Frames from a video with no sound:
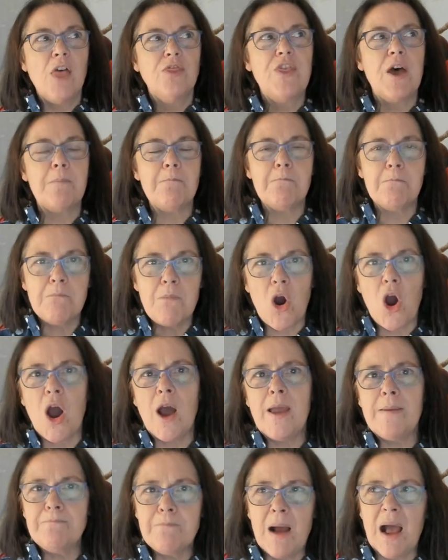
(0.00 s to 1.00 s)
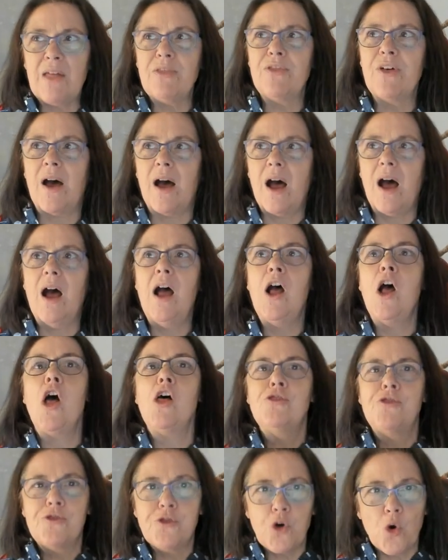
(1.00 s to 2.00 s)
that my mother
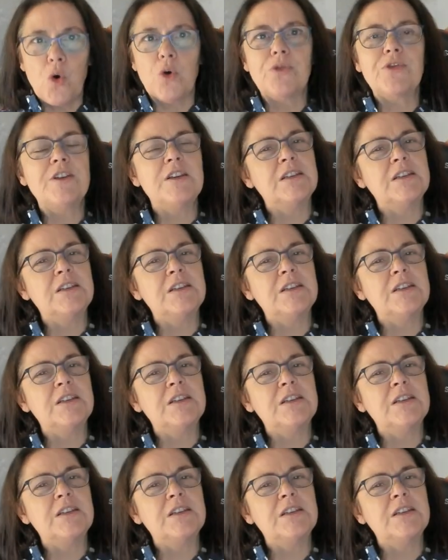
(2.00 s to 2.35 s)
thought